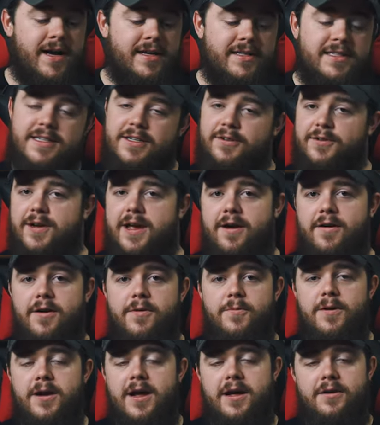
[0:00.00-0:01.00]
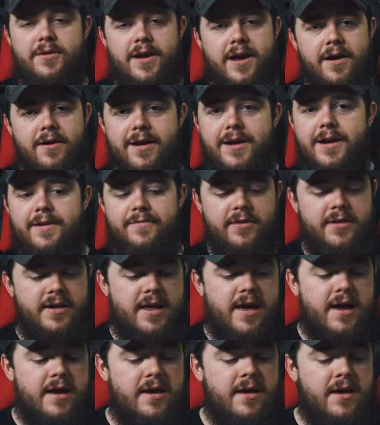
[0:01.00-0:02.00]
I still carry one. I don't carry it every
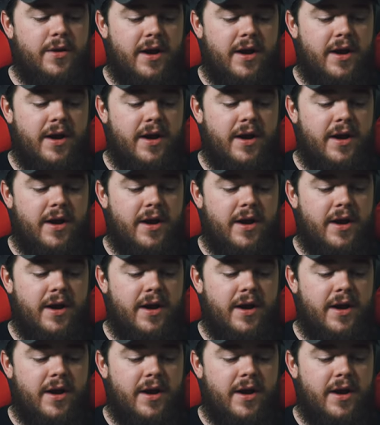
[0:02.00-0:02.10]
day,